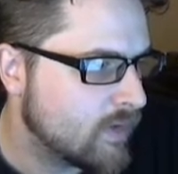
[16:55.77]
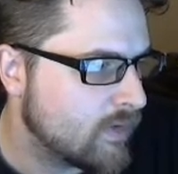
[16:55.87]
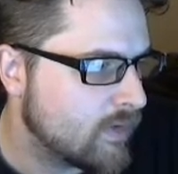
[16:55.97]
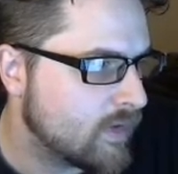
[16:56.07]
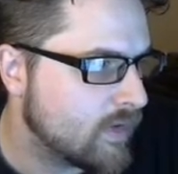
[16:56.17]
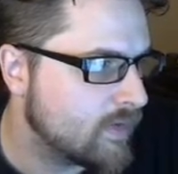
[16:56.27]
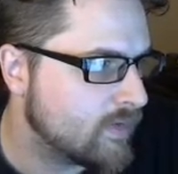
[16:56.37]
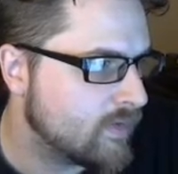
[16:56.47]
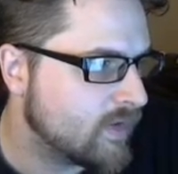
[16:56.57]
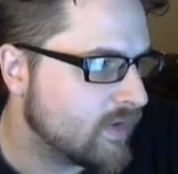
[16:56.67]
And then
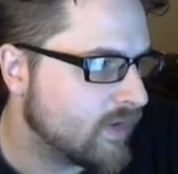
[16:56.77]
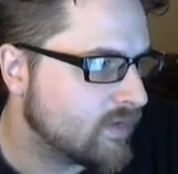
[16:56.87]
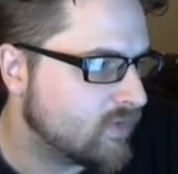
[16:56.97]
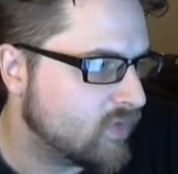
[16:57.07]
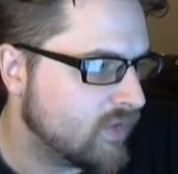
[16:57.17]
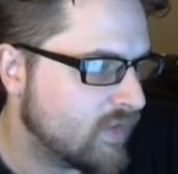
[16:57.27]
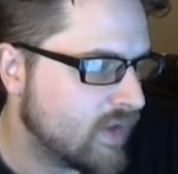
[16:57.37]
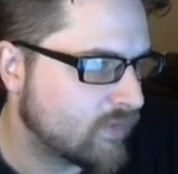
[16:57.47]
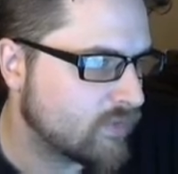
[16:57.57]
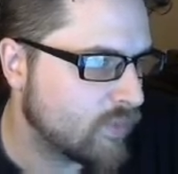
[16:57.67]
I can delete the extra
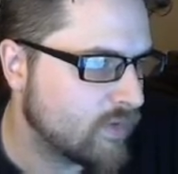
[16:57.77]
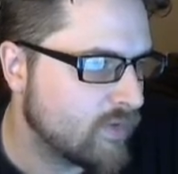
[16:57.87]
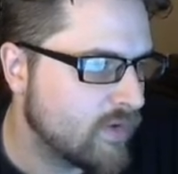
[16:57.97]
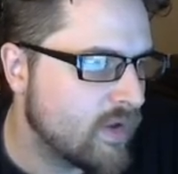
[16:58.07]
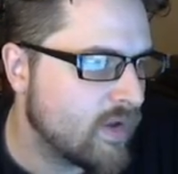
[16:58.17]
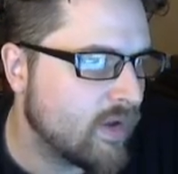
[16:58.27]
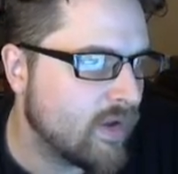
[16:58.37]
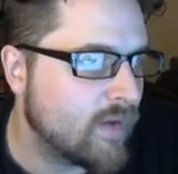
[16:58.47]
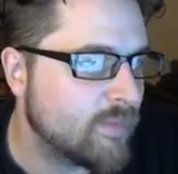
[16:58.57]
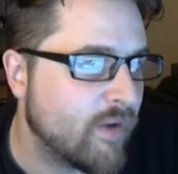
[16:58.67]
one.
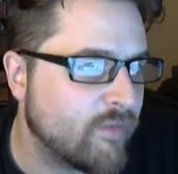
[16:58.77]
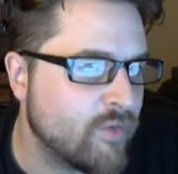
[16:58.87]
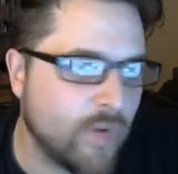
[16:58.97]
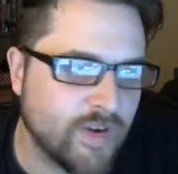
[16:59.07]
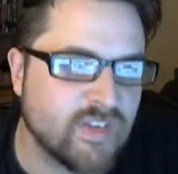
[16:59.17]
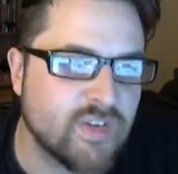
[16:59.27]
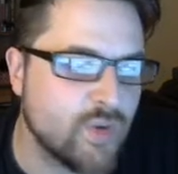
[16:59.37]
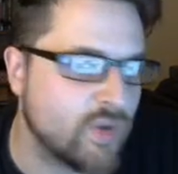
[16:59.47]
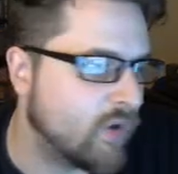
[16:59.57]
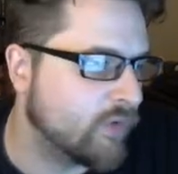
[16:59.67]
Now, if you wanted to, you could
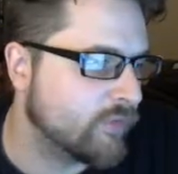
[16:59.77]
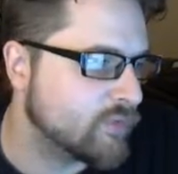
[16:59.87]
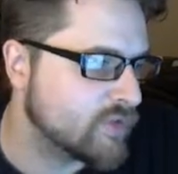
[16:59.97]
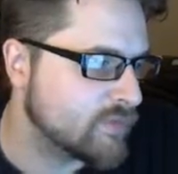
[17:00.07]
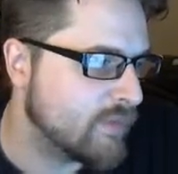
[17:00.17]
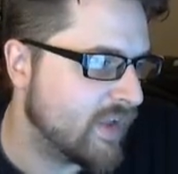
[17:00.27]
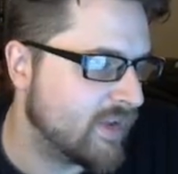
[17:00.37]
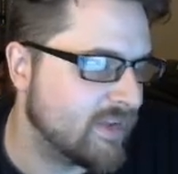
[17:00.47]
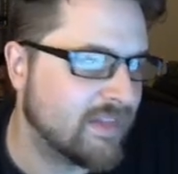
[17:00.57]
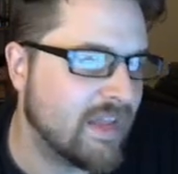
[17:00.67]
also just make it
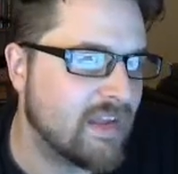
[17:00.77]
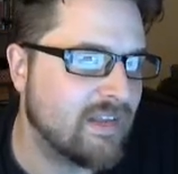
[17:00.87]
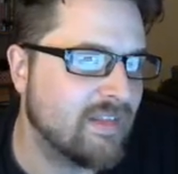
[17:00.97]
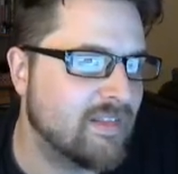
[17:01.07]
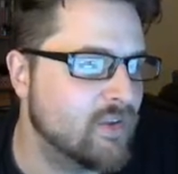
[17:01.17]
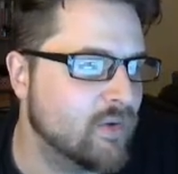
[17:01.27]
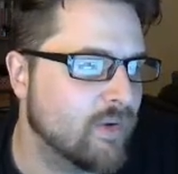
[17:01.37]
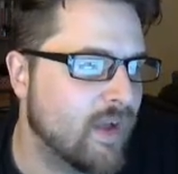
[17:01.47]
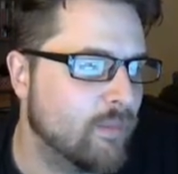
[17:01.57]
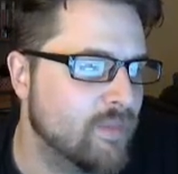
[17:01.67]
like your
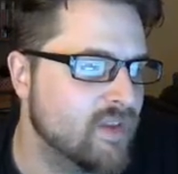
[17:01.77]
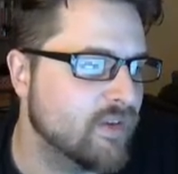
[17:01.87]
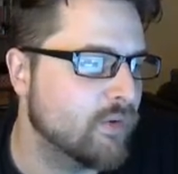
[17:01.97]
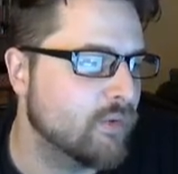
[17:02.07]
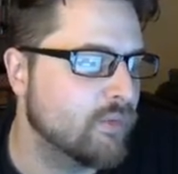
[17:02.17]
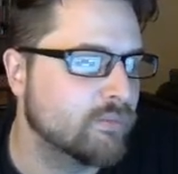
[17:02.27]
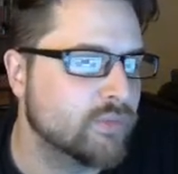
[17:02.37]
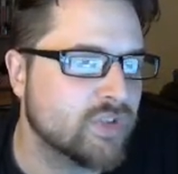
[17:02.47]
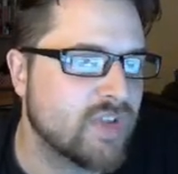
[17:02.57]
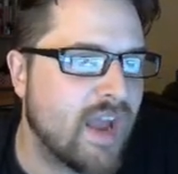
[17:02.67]
albedo just
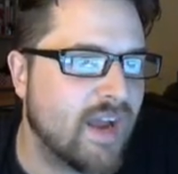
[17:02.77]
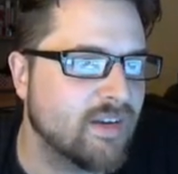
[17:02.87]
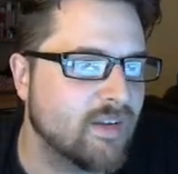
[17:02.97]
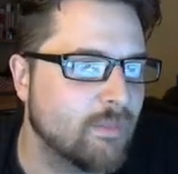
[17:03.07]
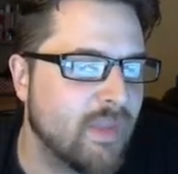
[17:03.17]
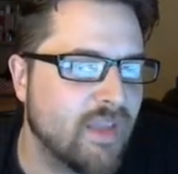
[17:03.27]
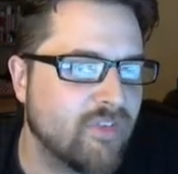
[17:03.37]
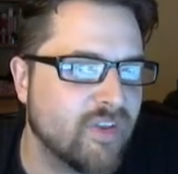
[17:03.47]
had a basic